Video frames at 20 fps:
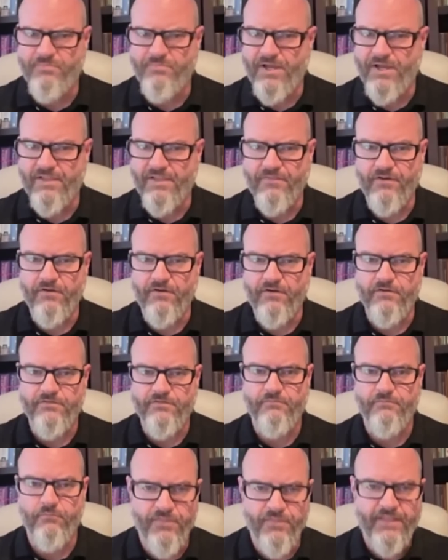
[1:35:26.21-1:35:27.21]
But
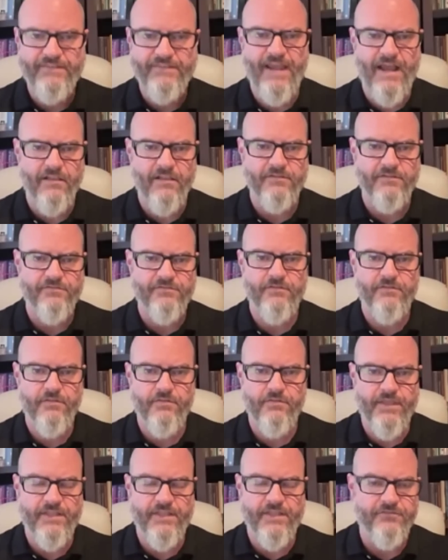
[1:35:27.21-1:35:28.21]
there's within Dallas,
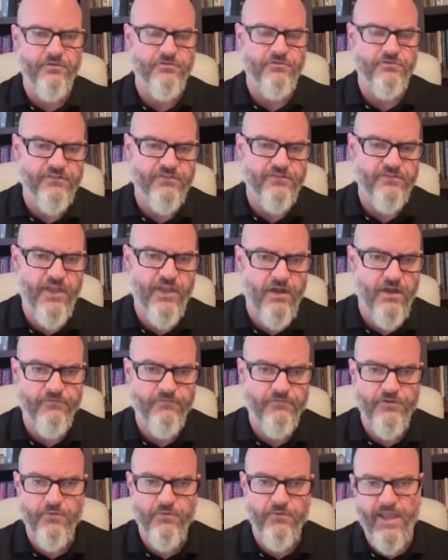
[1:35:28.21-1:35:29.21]
the institution itself,
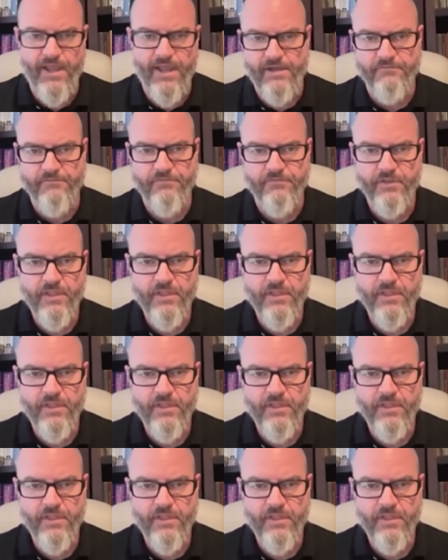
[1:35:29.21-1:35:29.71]
you have